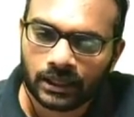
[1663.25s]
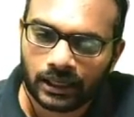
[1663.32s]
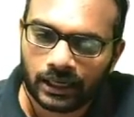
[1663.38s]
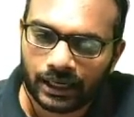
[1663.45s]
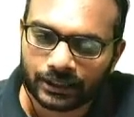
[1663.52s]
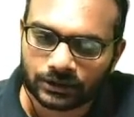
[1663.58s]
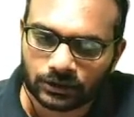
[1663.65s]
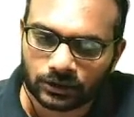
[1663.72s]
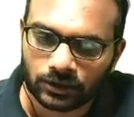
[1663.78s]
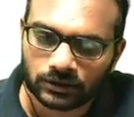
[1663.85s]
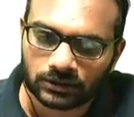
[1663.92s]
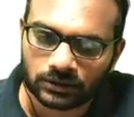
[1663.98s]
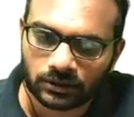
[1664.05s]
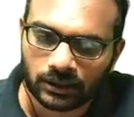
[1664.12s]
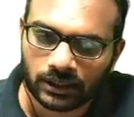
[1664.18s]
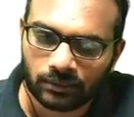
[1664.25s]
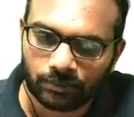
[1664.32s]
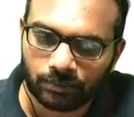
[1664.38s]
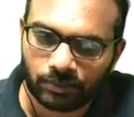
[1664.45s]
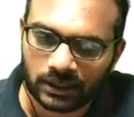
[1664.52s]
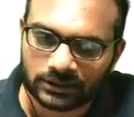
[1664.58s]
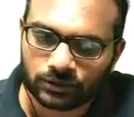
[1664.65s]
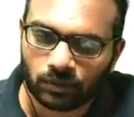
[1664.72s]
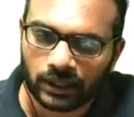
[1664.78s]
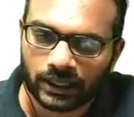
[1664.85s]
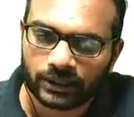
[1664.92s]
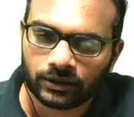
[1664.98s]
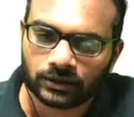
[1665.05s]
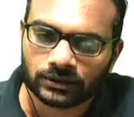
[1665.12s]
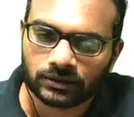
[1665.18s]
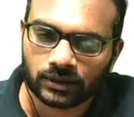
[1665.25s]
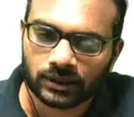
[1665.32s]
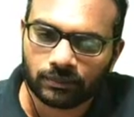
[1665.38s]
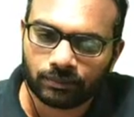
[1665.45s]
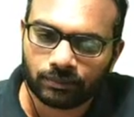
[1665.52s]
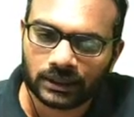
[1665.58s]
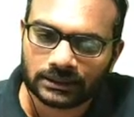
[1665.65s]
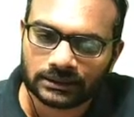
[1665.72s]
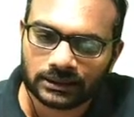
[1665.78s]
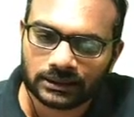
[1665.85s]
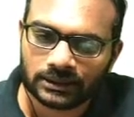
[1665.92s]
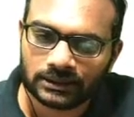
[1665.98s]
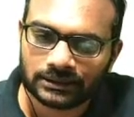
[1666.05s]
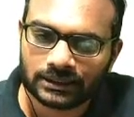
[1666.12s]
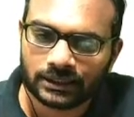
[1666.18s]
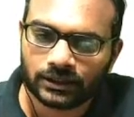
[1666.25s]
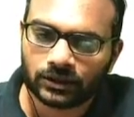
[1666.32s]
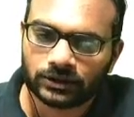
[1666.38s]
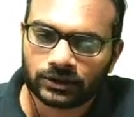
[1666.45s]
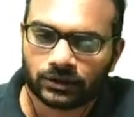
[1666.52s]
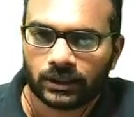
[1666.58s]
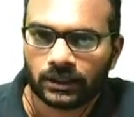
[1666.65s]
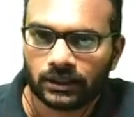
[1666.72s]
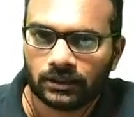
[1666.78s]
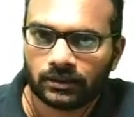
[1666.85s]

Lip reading: x dot square plus y dot square plus z dot square.